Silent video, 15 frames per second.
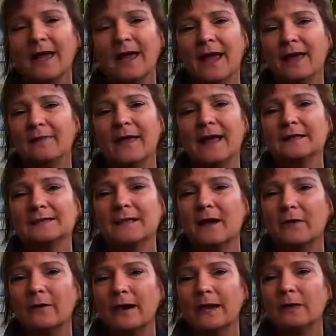And that's how
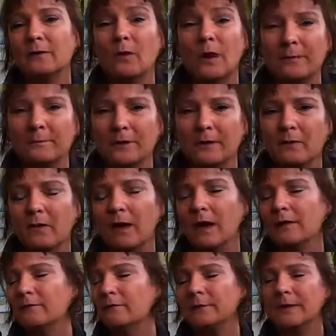any white belt will
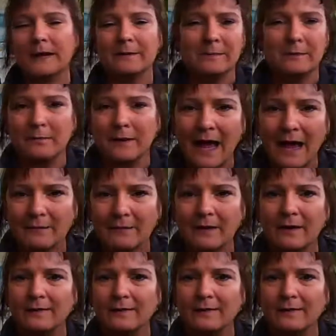ever become a black belt,